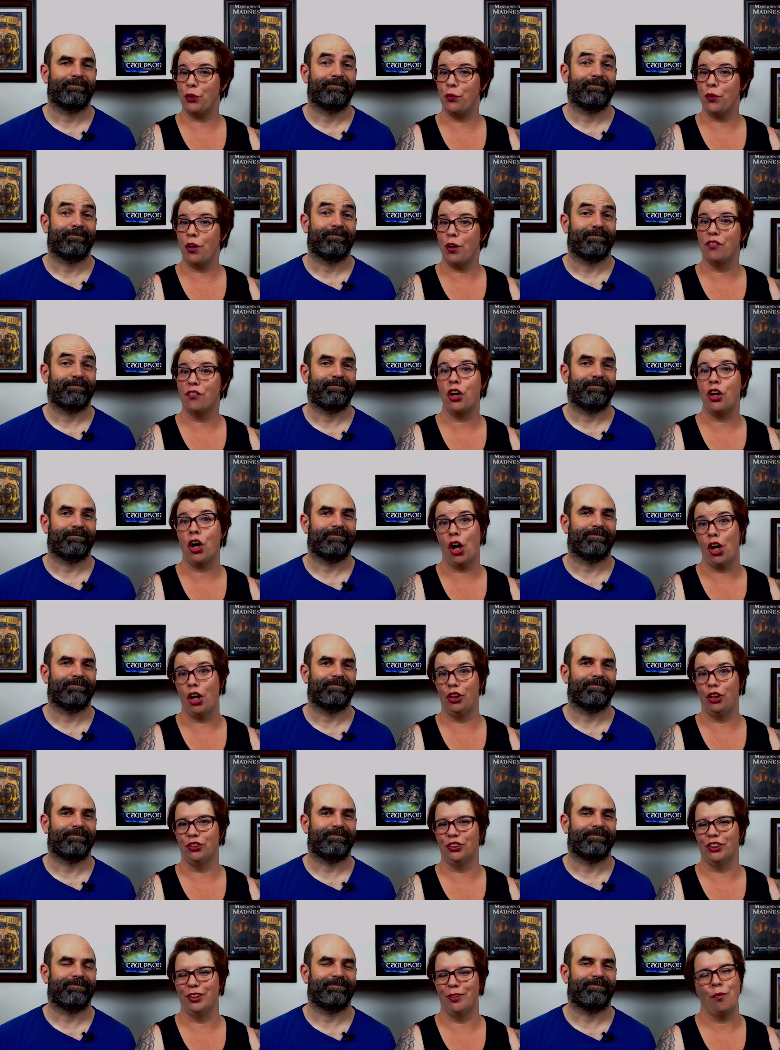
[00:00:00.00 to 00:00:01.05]
Speaker 1: review of
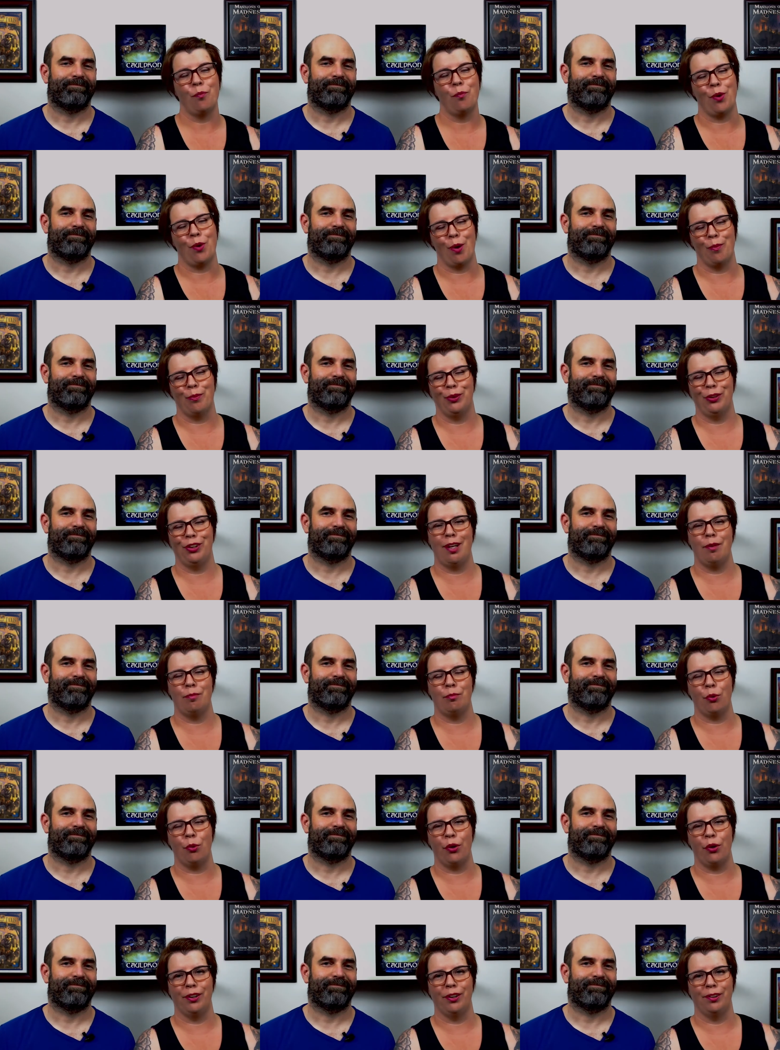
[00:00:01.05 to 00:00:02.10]
Cauldron, Bubble, and
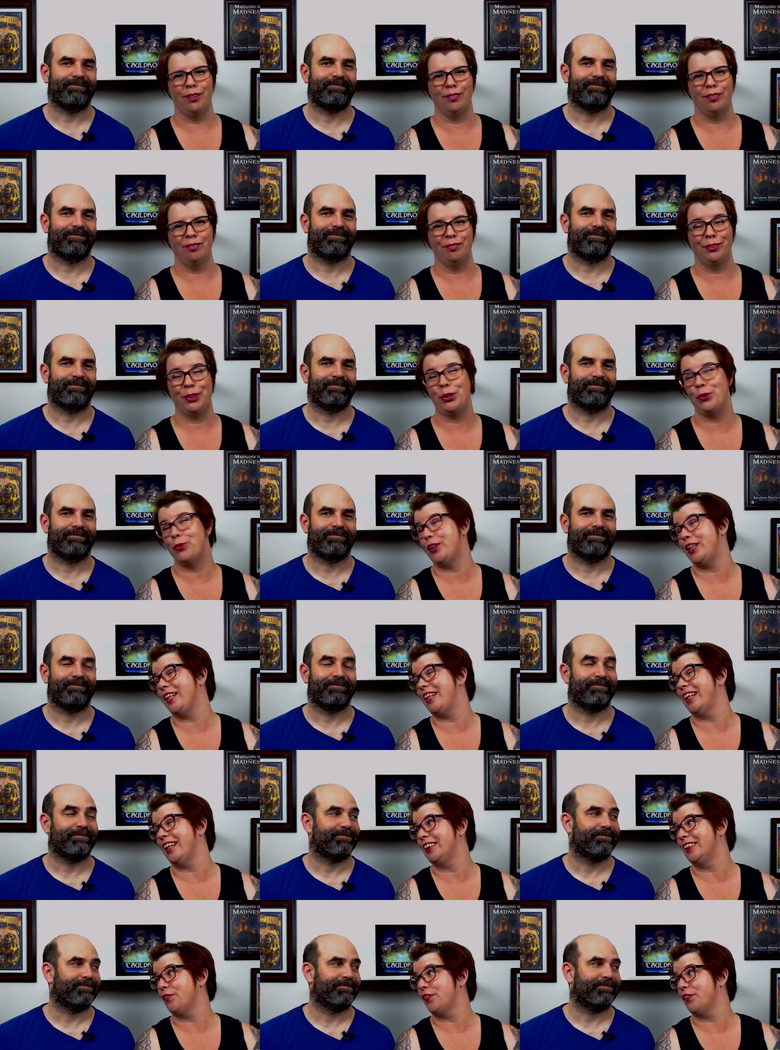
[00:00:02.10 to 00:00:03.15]
Boil. So what do you
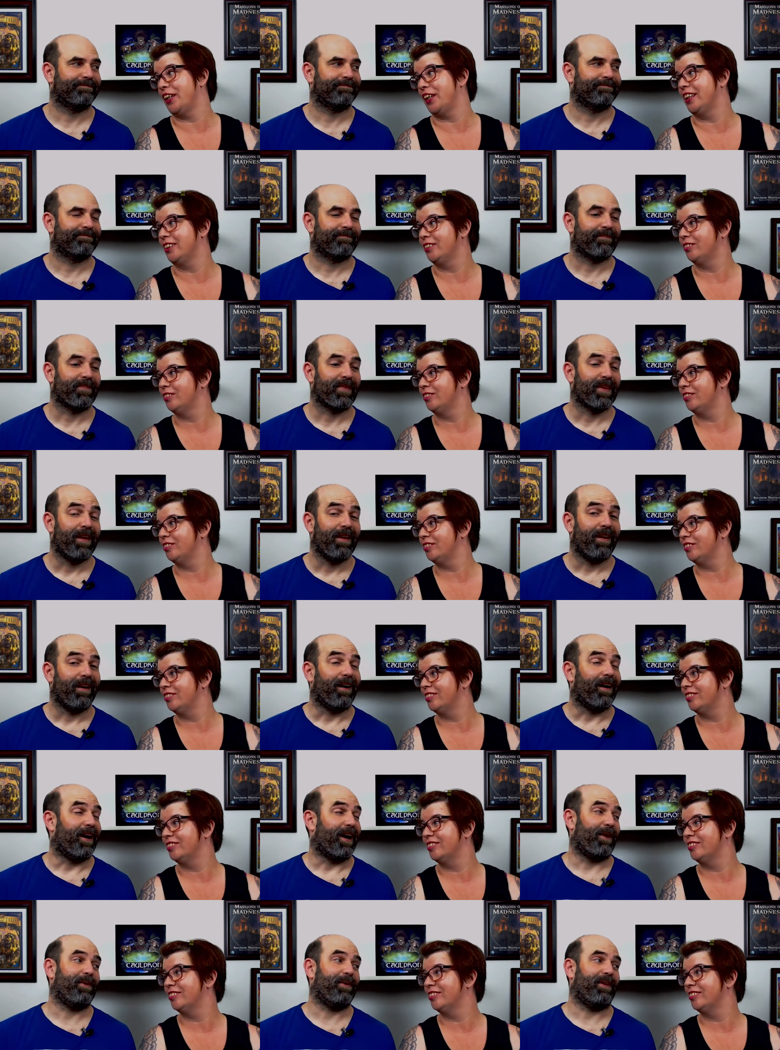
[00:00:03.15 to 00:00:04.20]
think, Stephane?
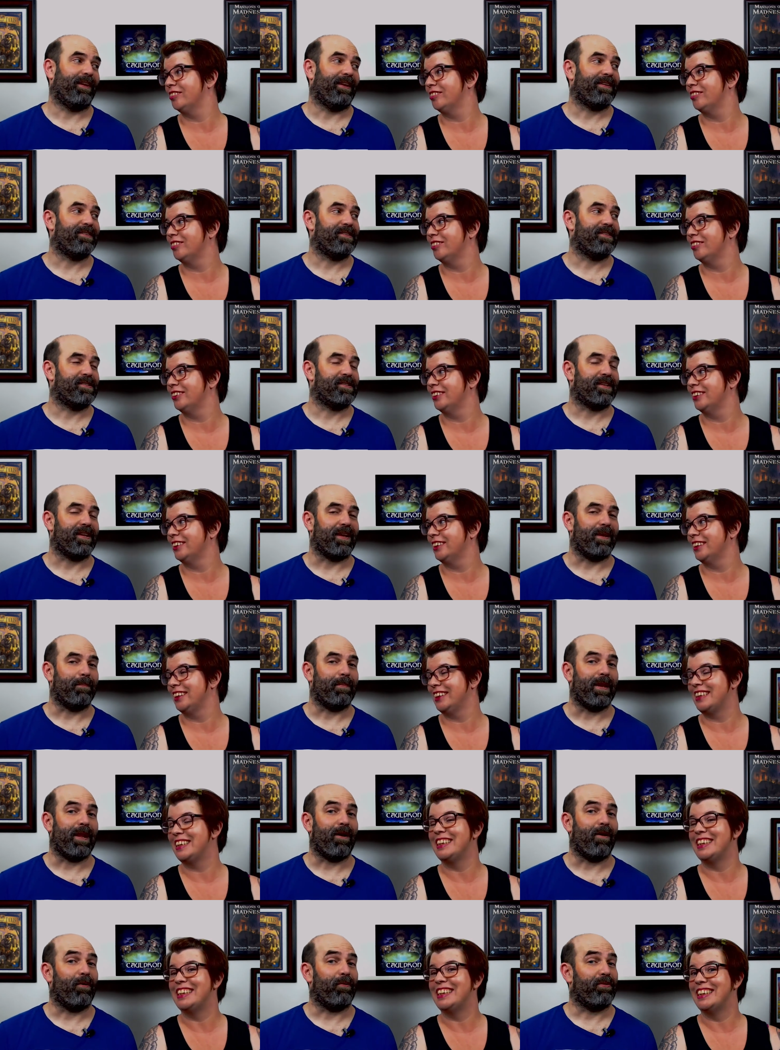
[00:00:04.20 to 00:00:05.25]
Speaker 2: I really like this game.
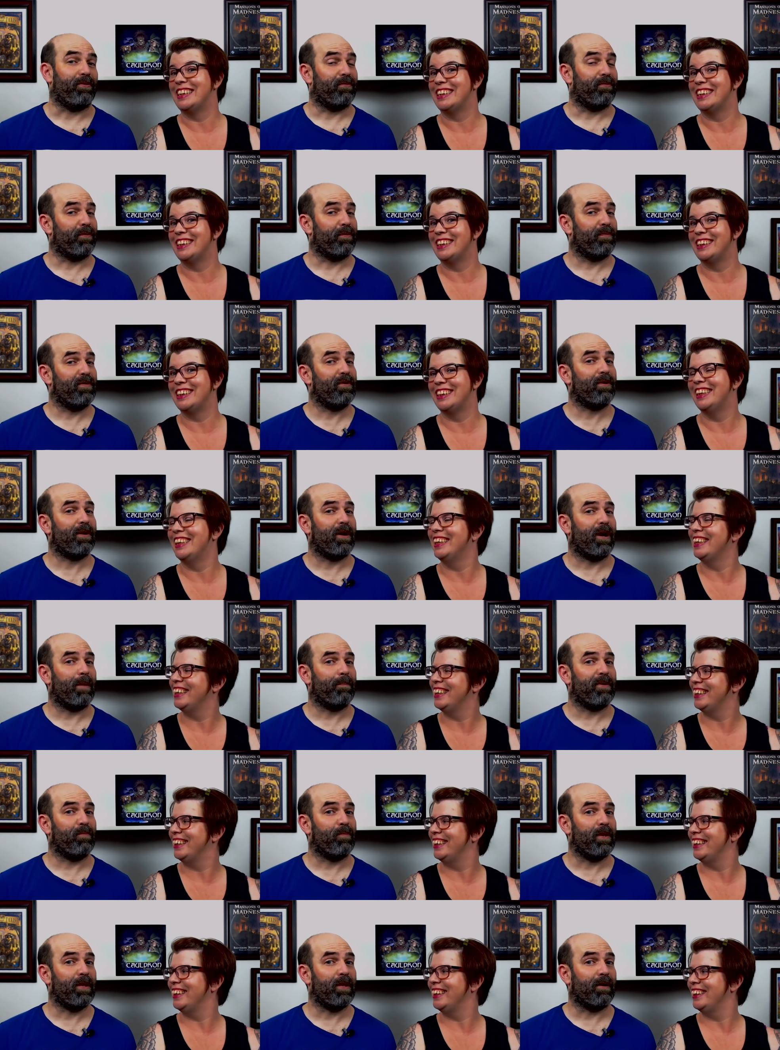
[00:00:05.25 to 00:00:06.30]
Now, the review
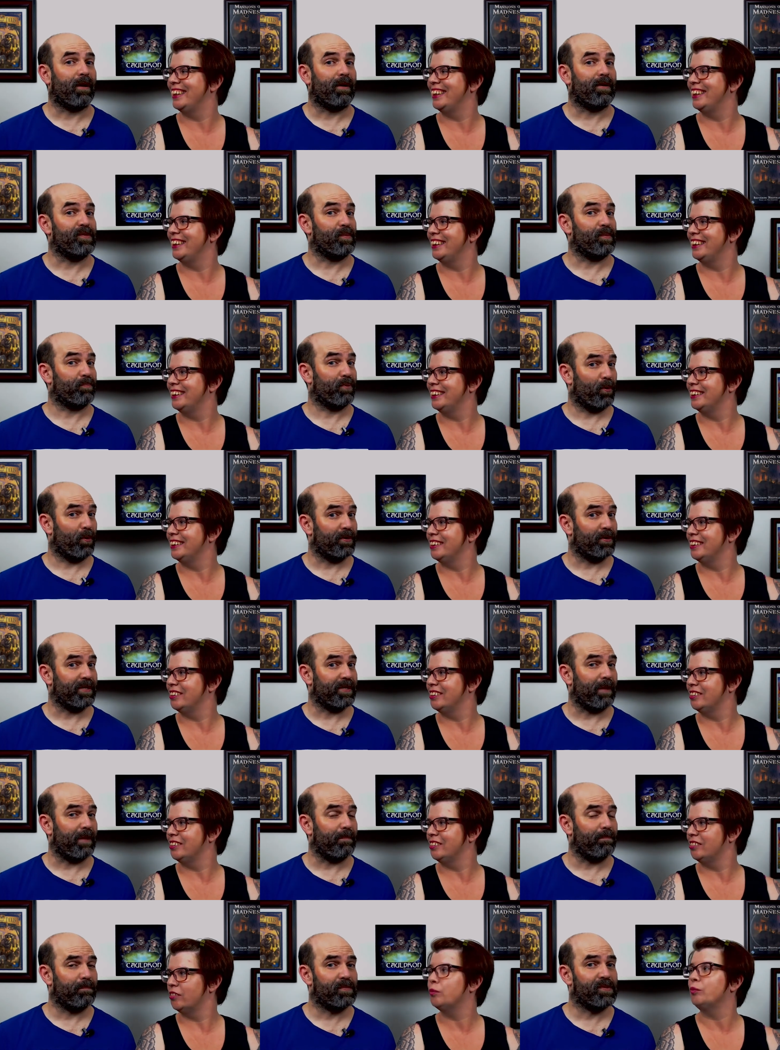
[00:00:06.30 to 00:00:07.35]
copy we got is a
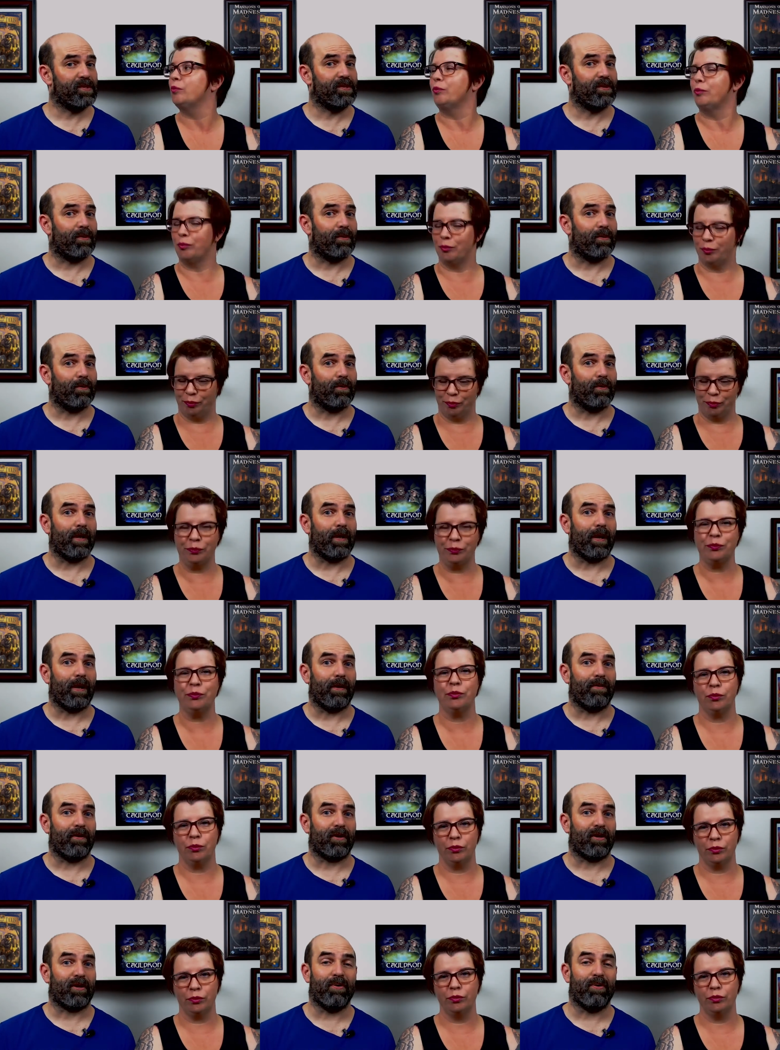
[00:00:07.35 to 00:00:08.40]
prototype, so
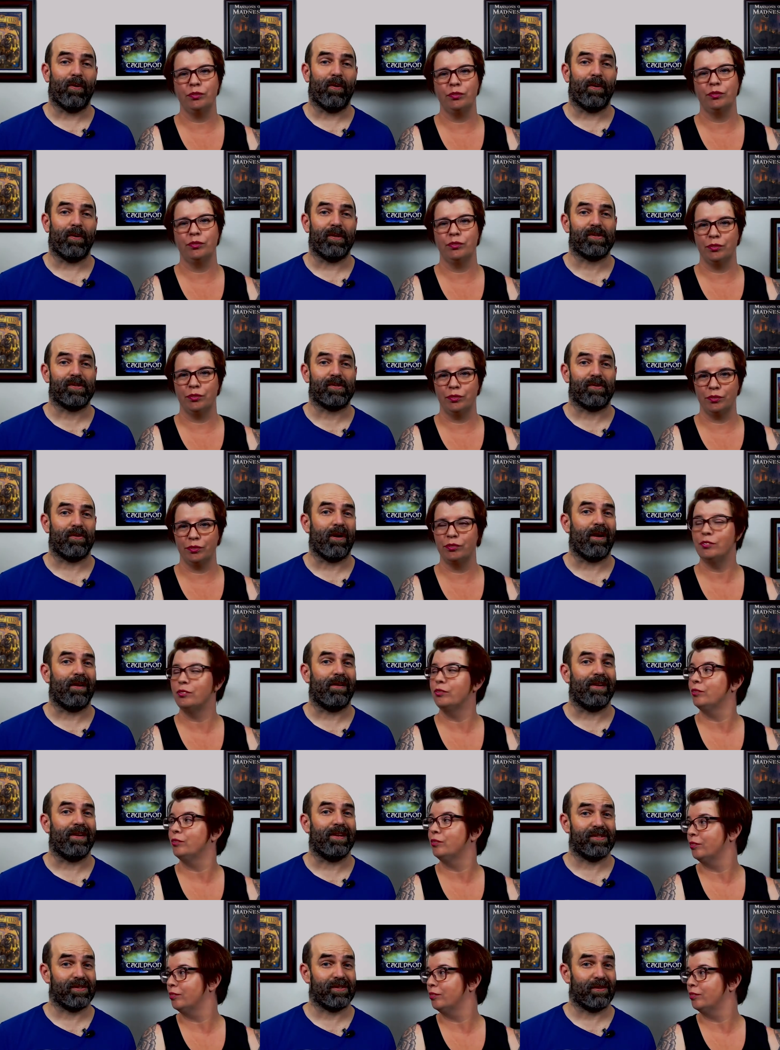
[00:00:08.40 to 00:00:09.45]
uh, the components are
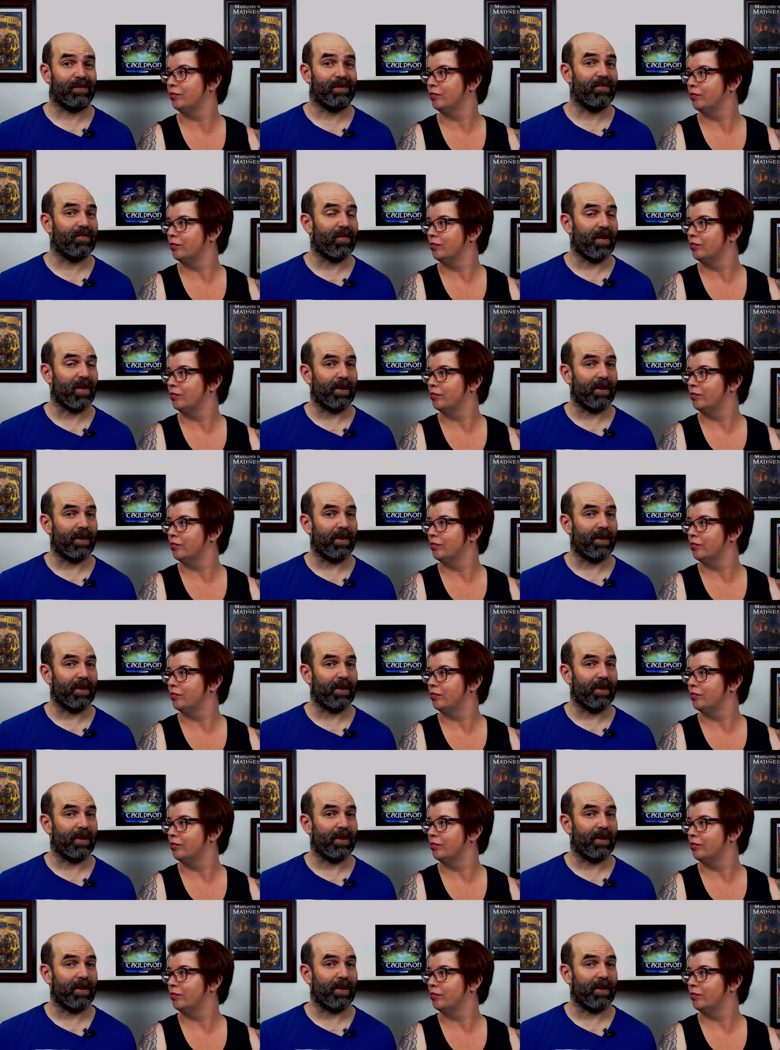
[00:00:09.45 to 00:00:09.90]
not necessarily